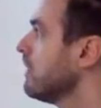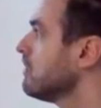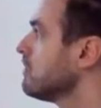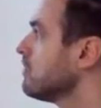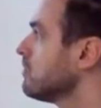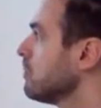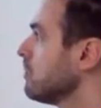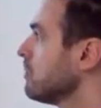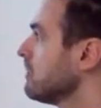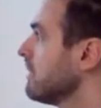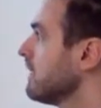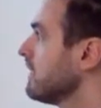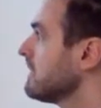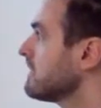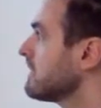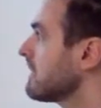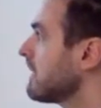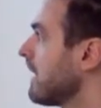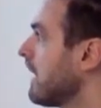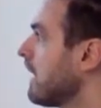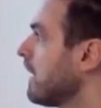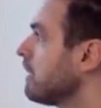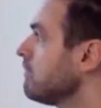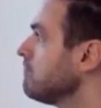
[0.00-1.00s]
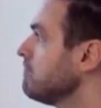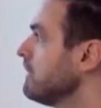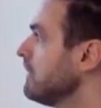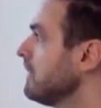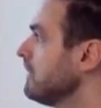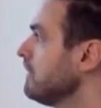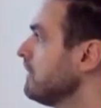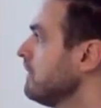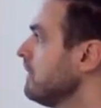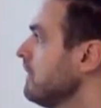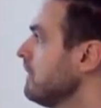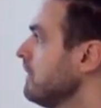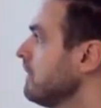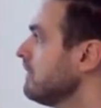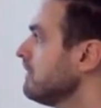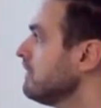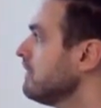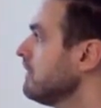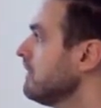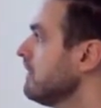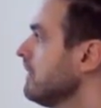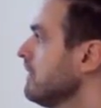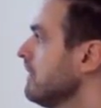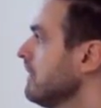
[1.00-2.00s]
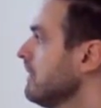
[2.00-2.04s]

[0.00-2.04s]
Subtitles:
so this carbene here,